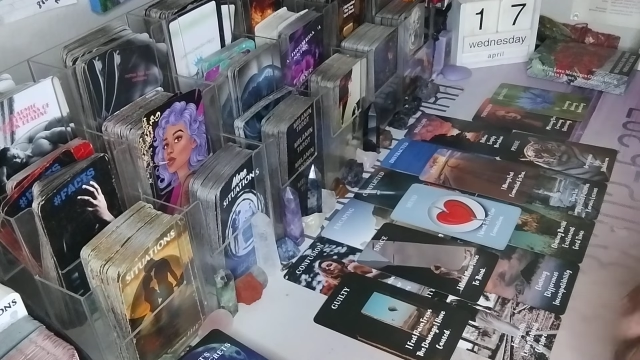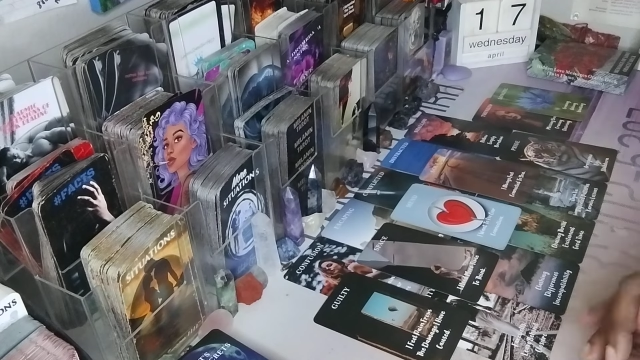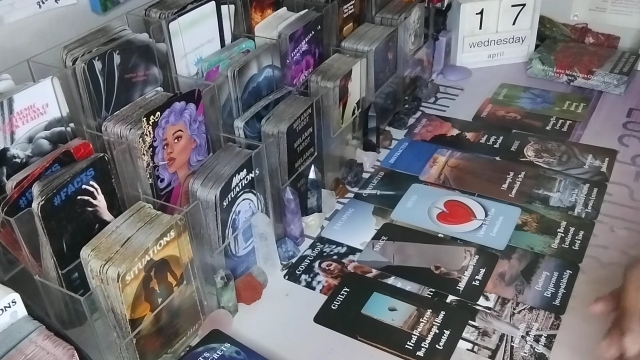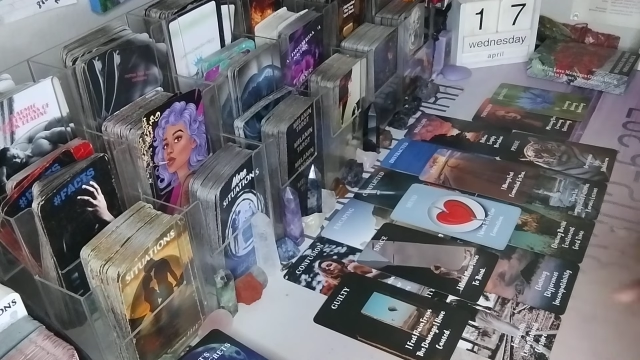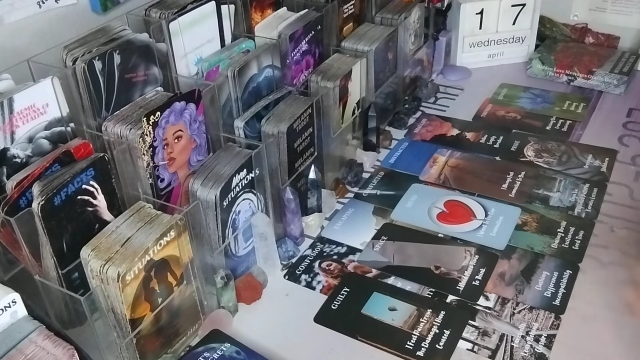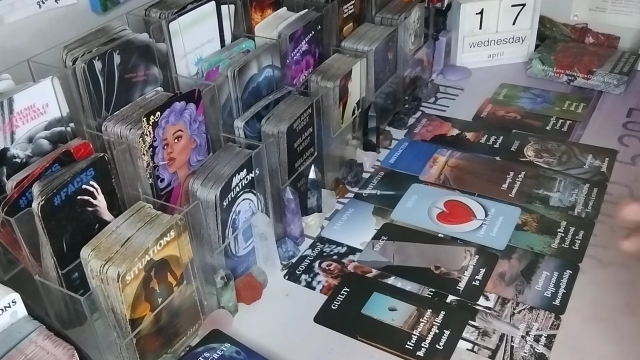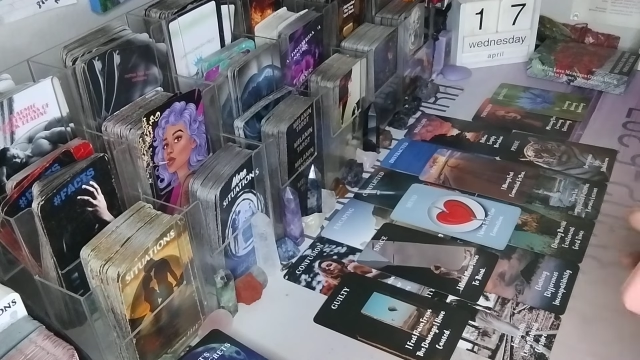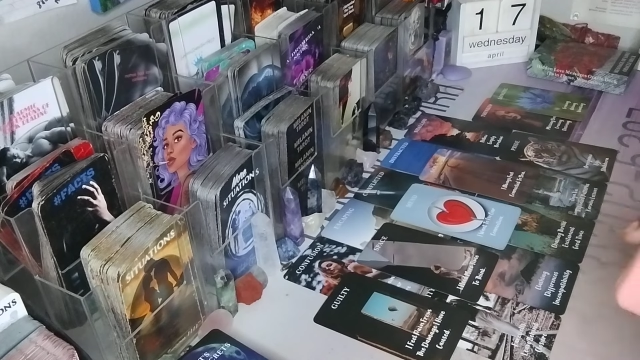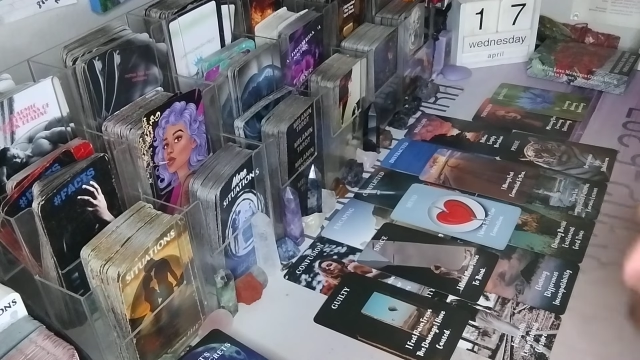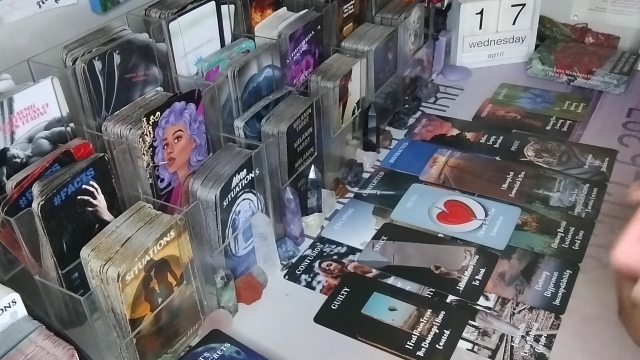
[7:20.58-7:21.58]

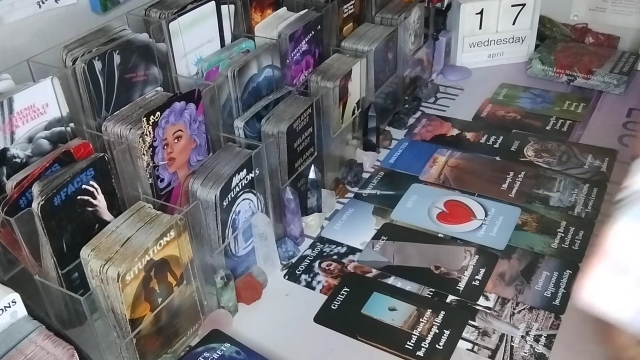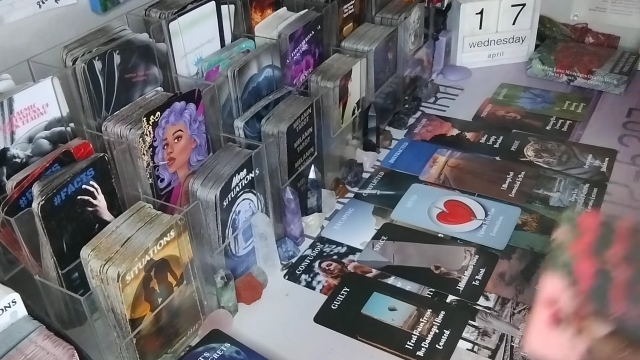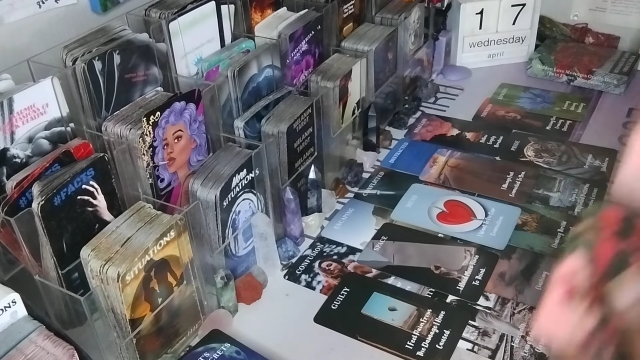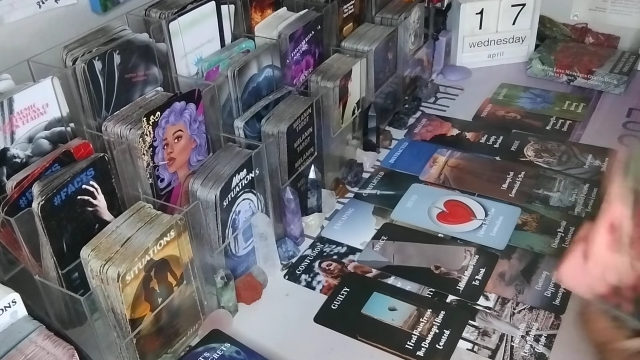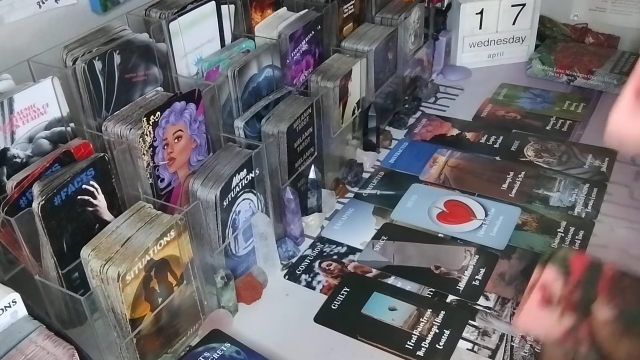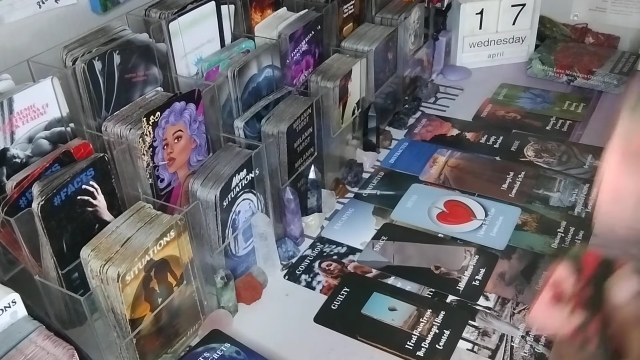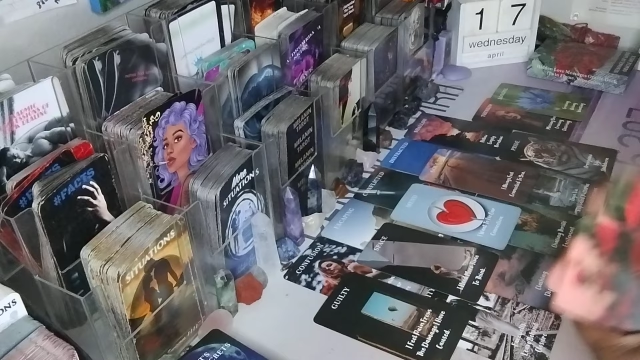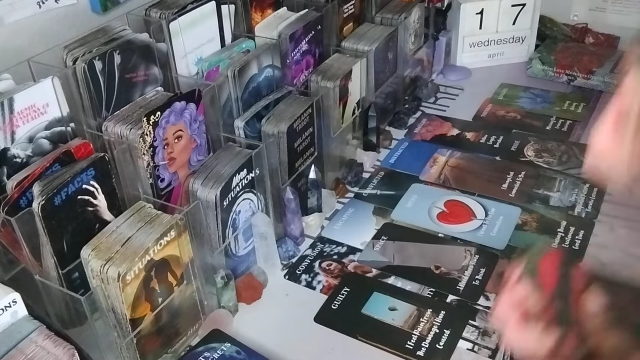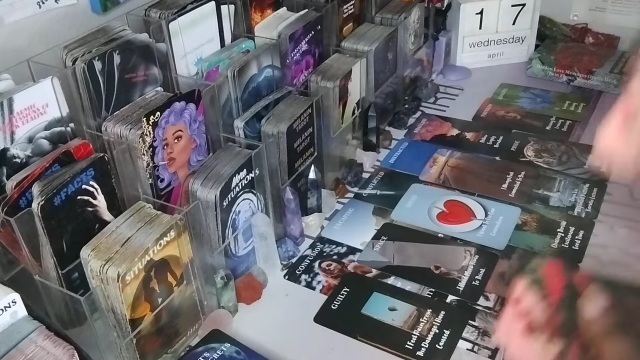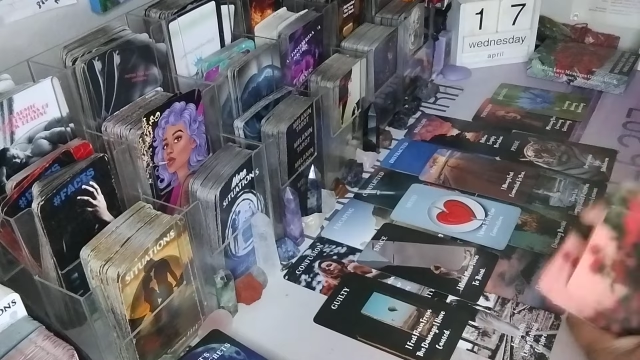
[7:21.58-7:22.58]

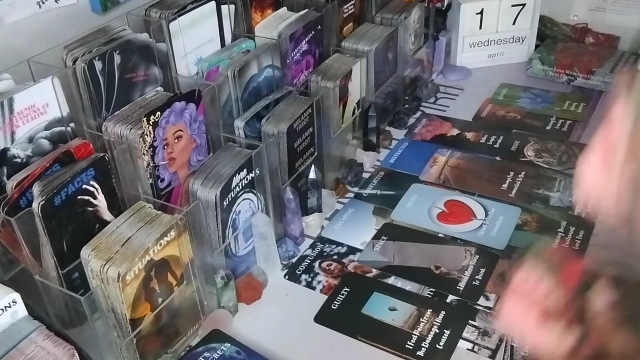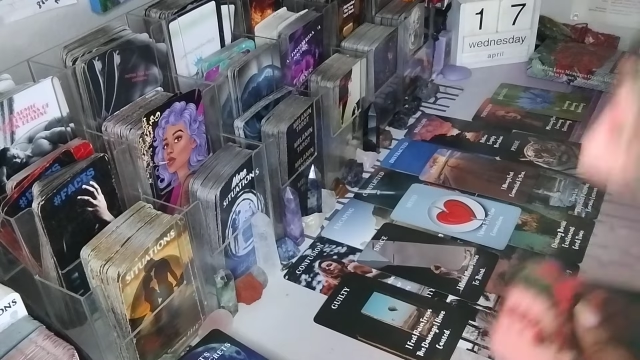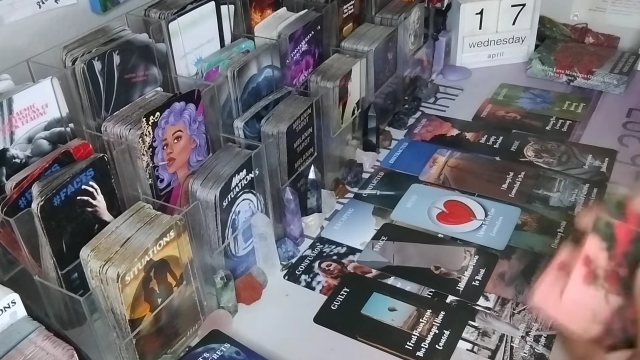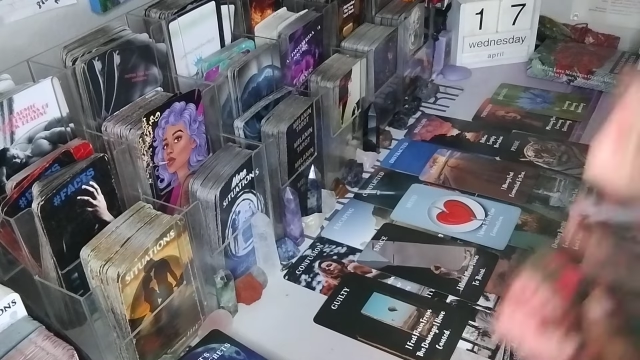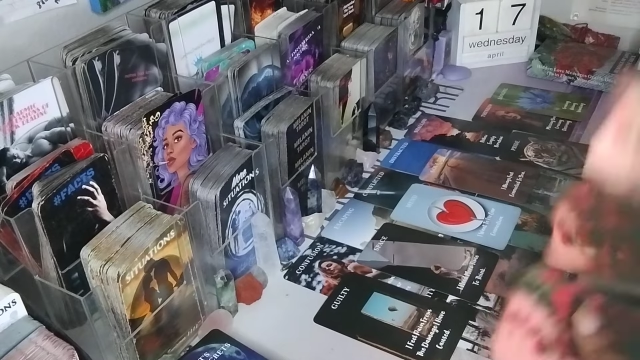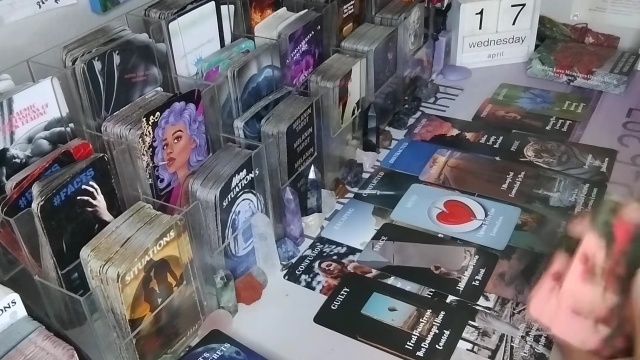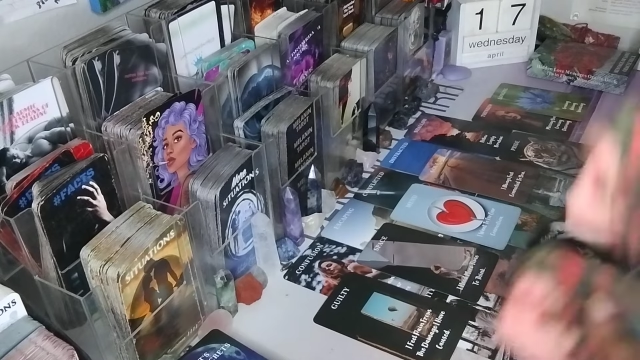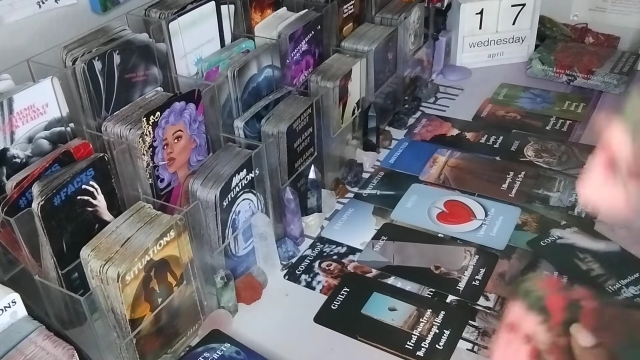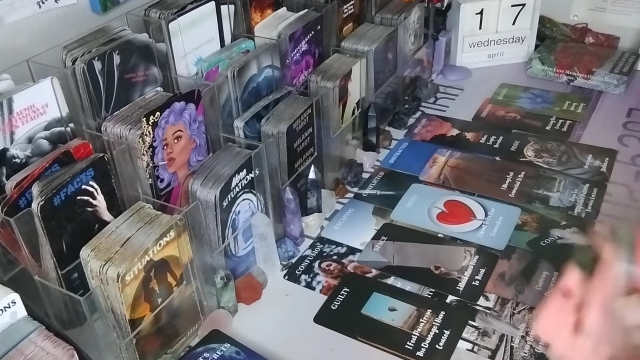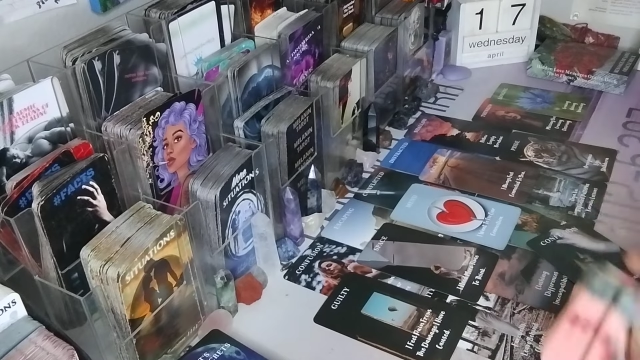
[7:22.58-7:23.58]

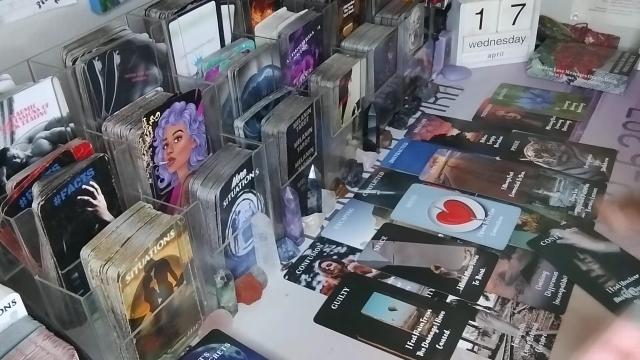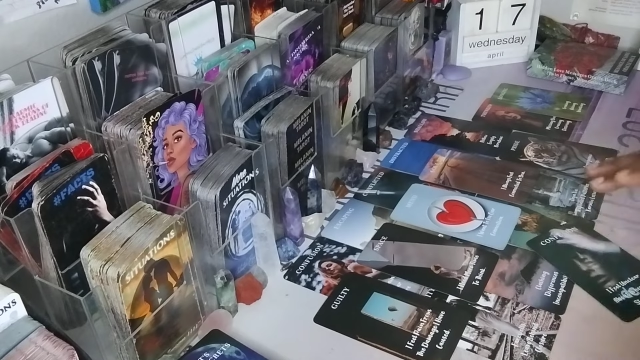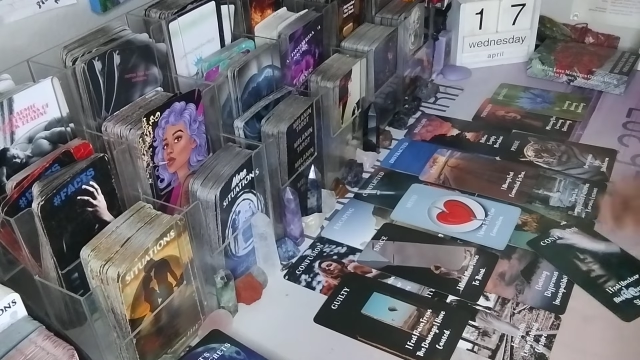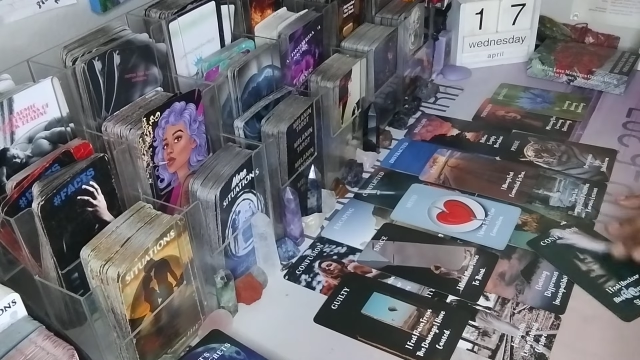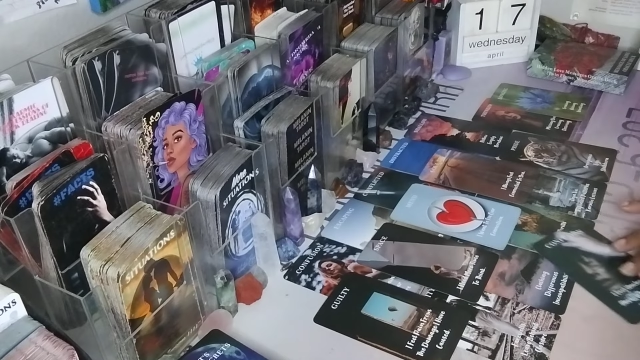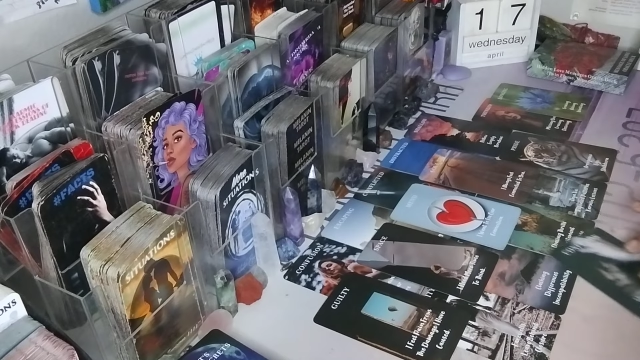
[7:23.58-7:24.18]
Nobody speaks.